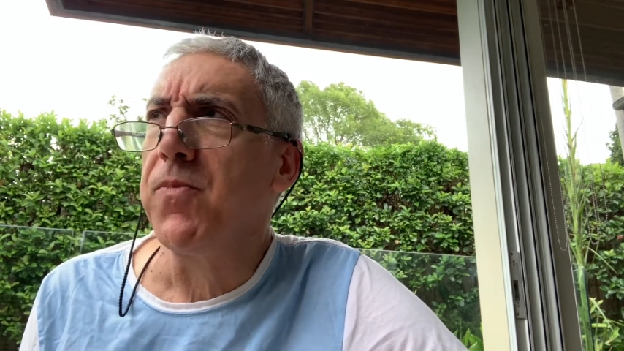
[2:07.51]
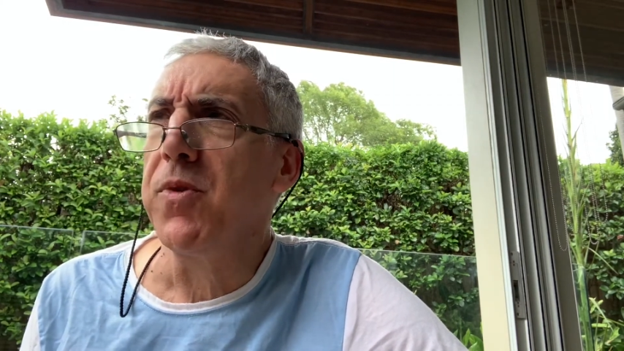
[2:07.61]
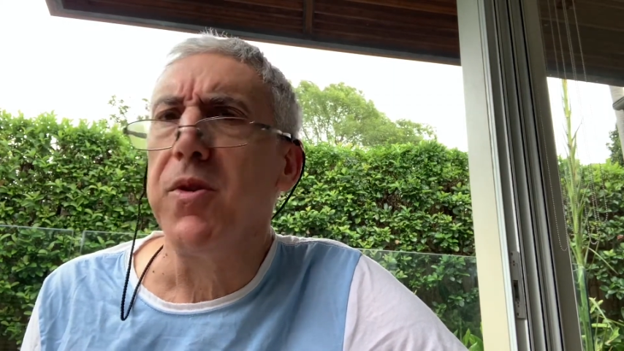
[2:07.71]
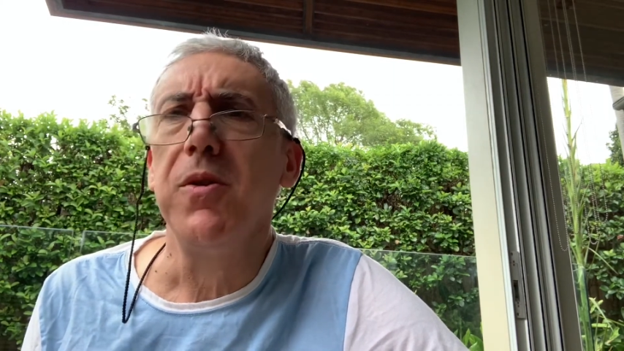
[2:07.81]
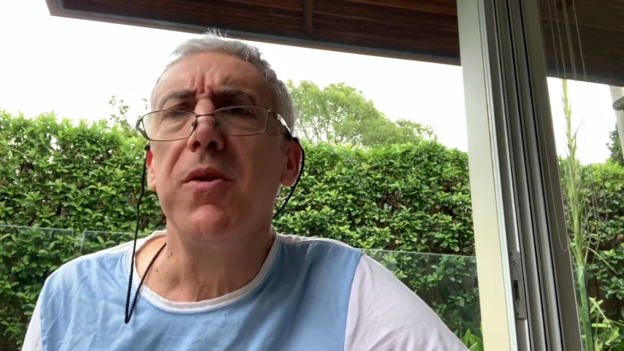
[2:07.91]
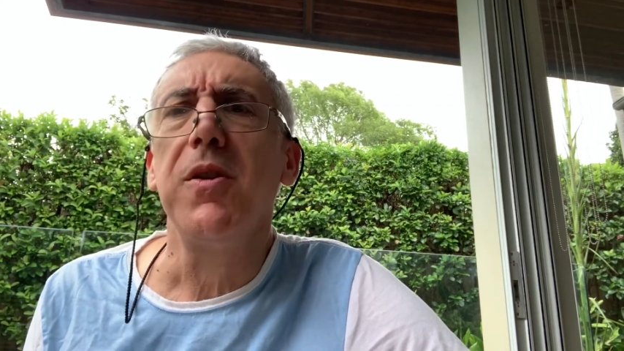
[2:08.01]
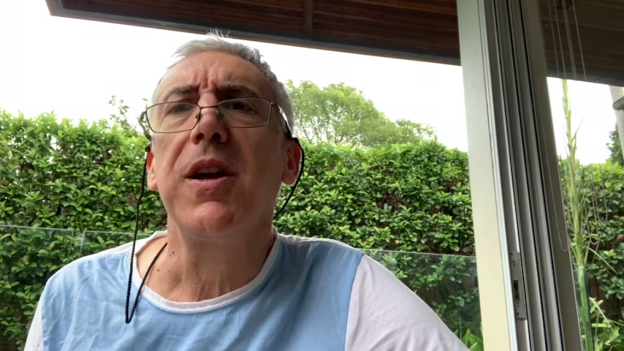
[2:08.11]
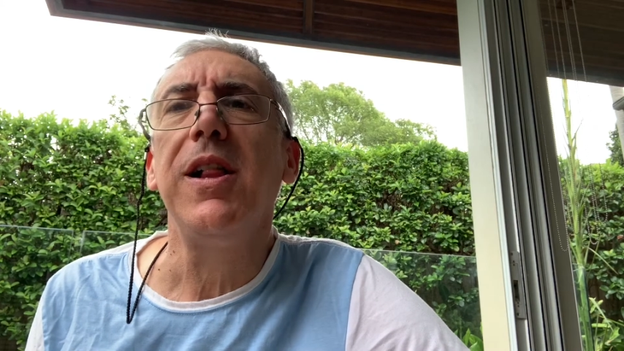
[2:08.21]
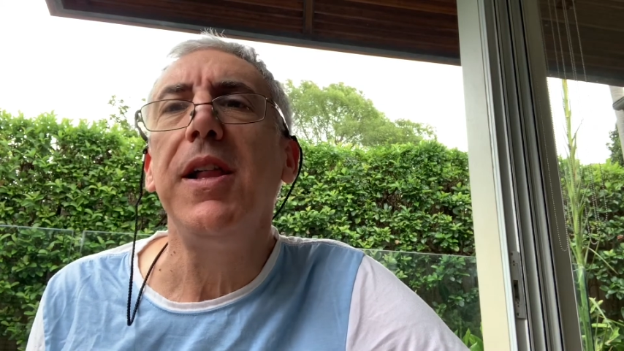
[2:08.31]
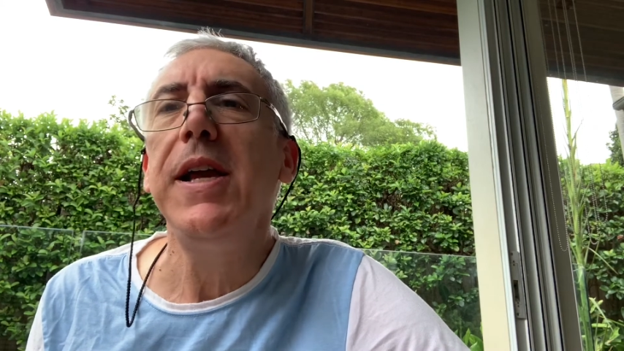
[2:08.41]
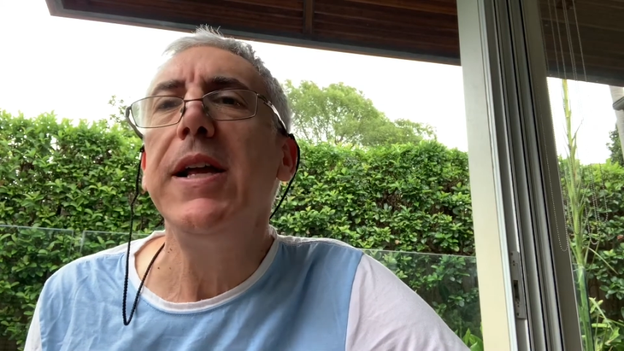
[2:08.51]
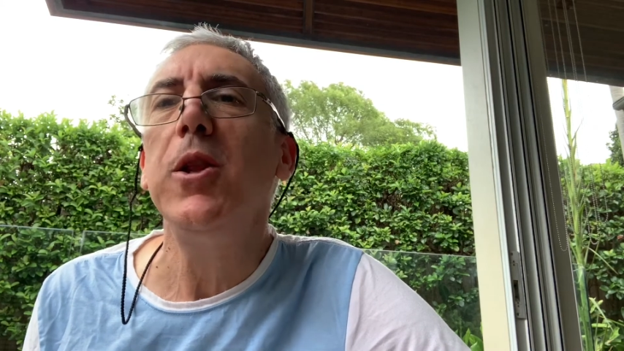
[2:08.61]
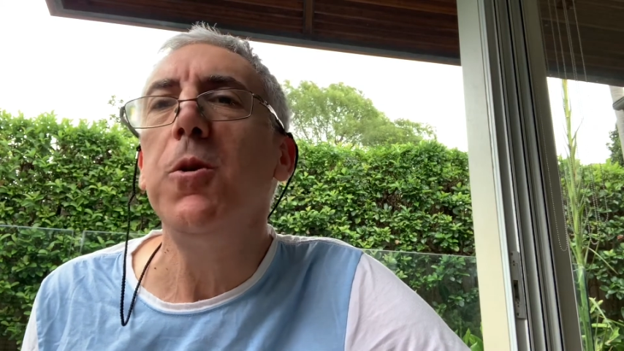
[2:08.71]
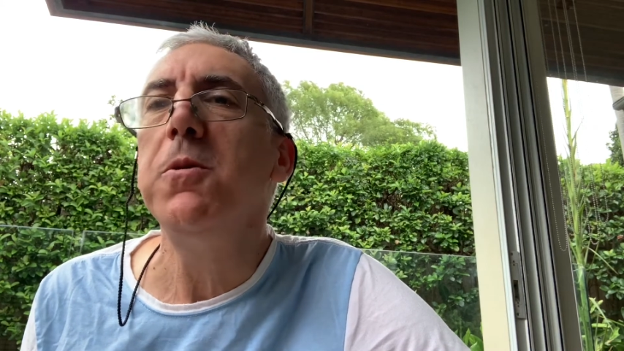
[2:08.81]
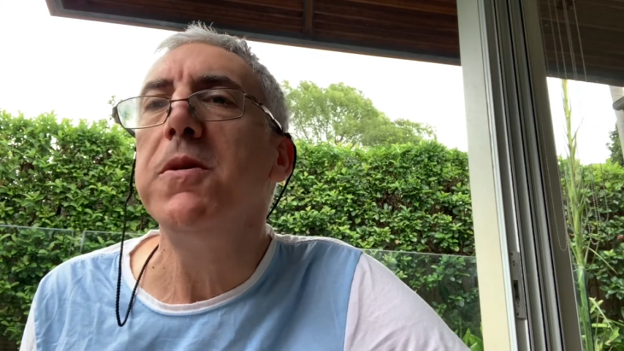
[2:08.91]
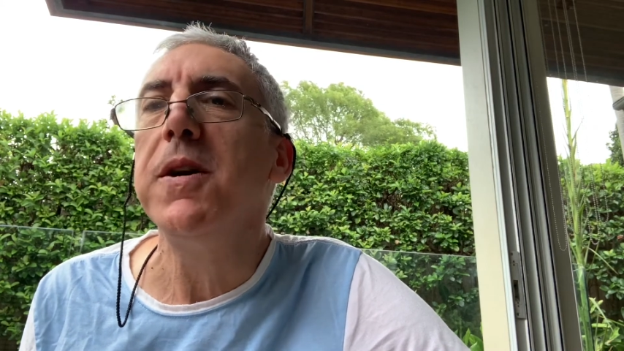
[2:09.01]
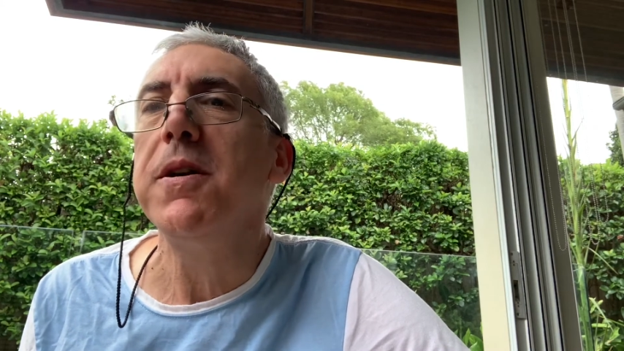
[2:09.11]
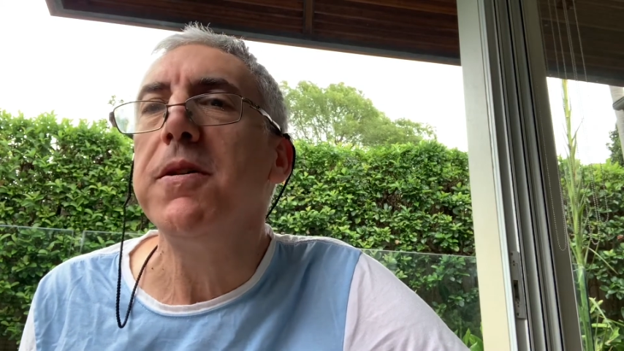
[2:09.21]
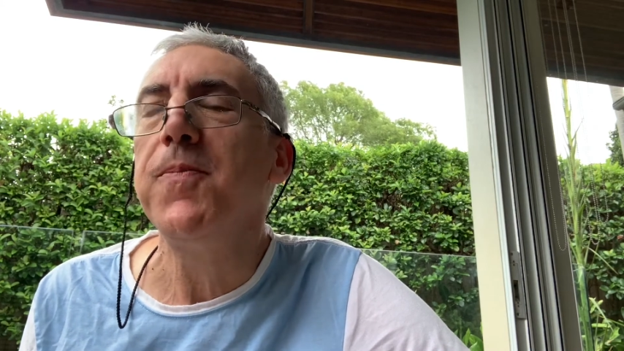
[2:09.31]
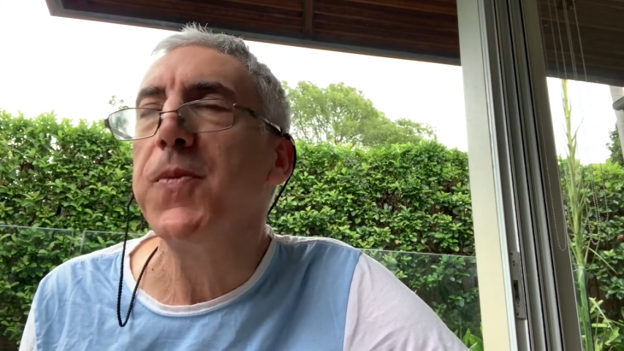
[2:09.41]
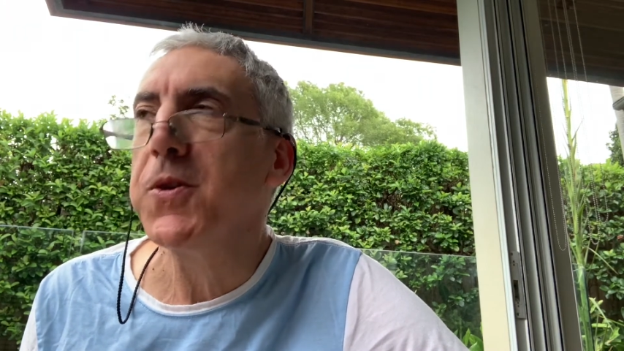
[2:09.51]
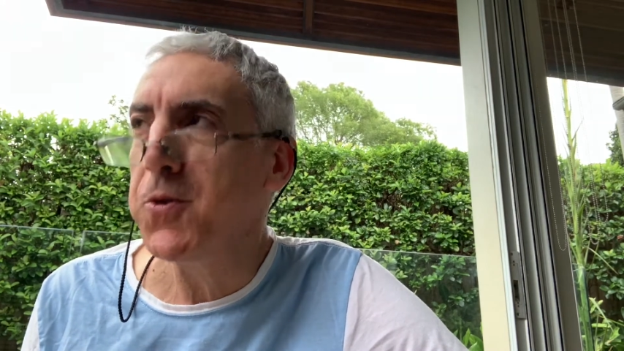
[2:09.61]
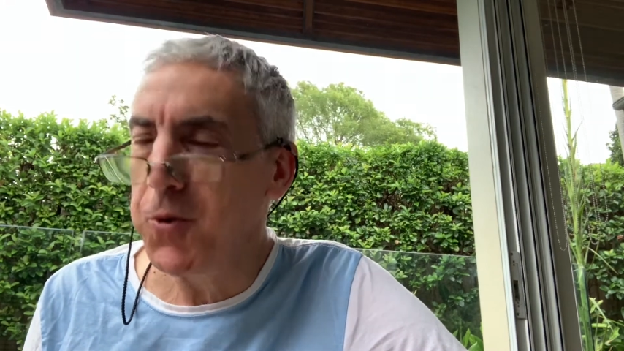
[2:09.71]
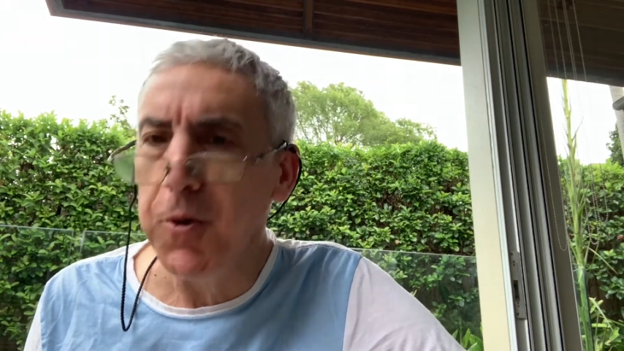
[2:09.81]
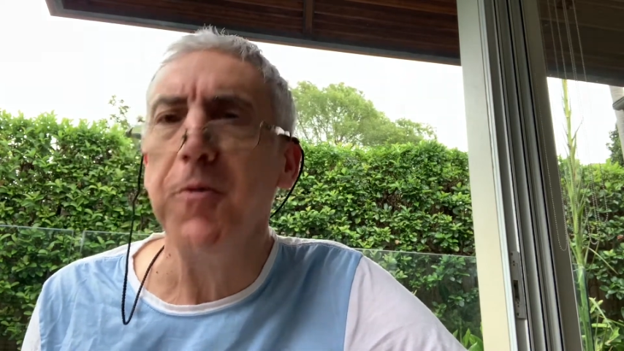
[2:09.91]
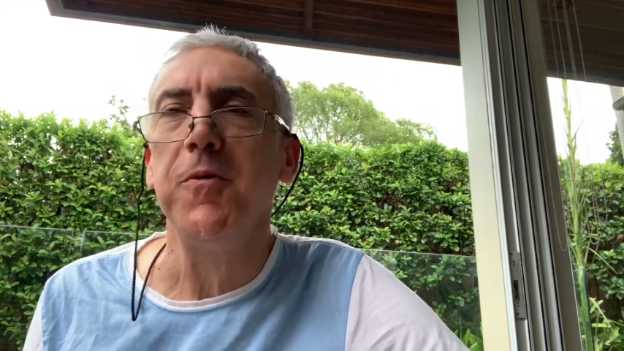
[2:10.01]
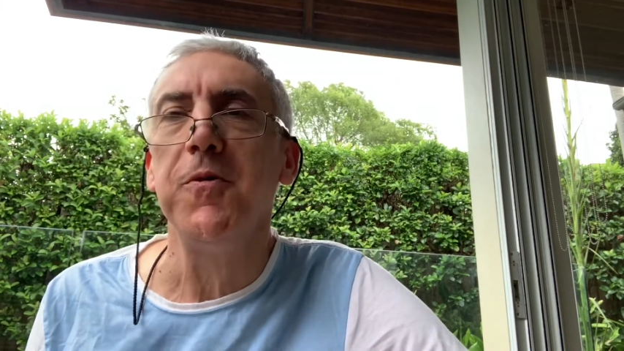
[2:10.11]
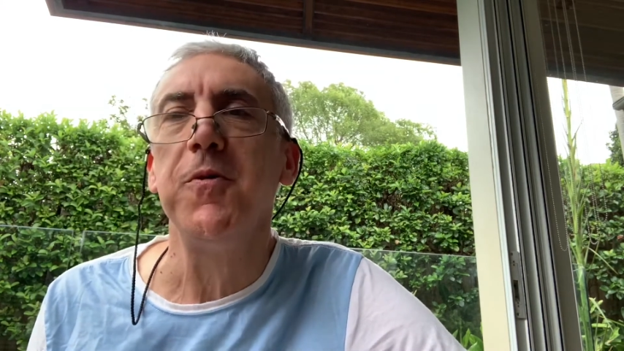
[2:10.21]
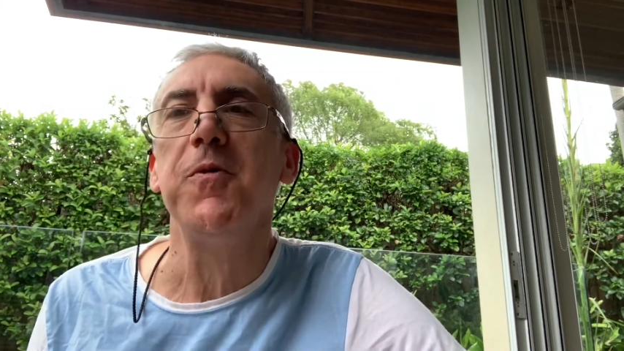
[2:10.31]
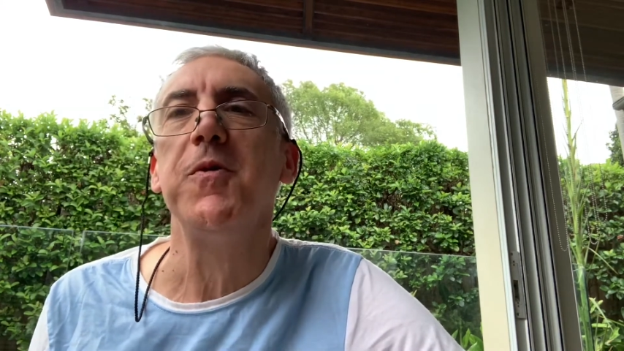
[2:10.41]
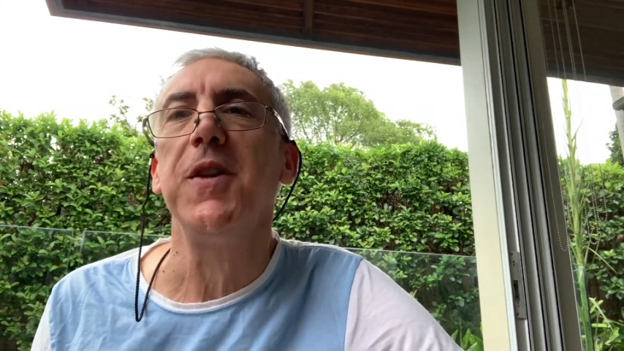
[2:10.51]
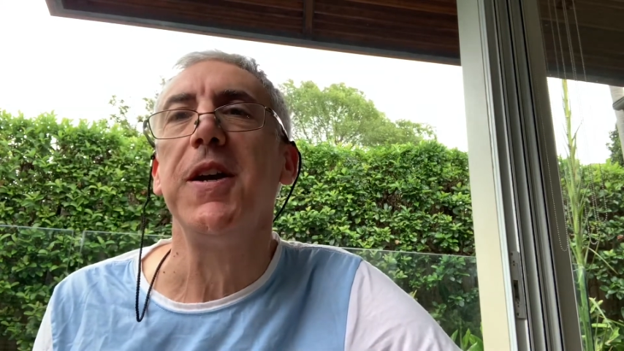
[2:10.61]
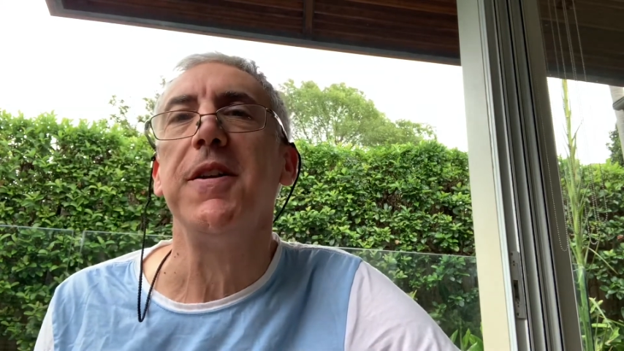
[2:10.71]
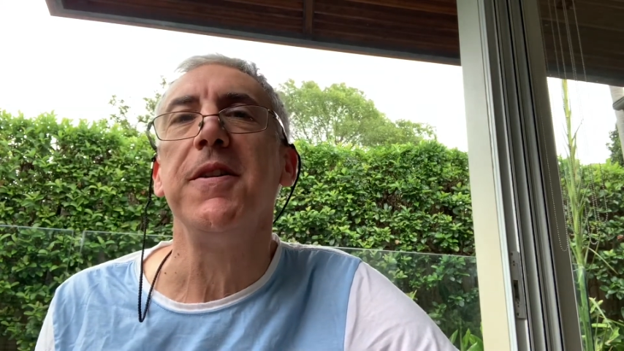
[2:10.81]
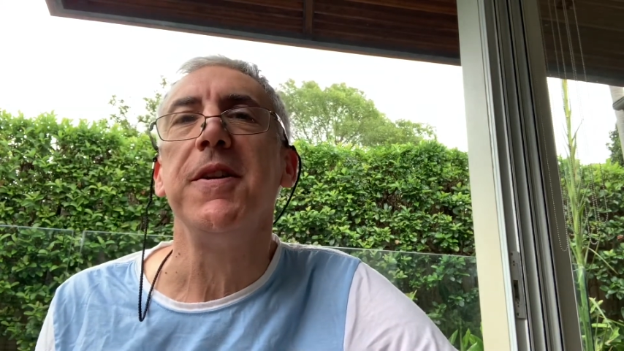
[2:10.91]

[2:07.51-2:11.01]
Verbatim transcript: the, the clear loser should have said,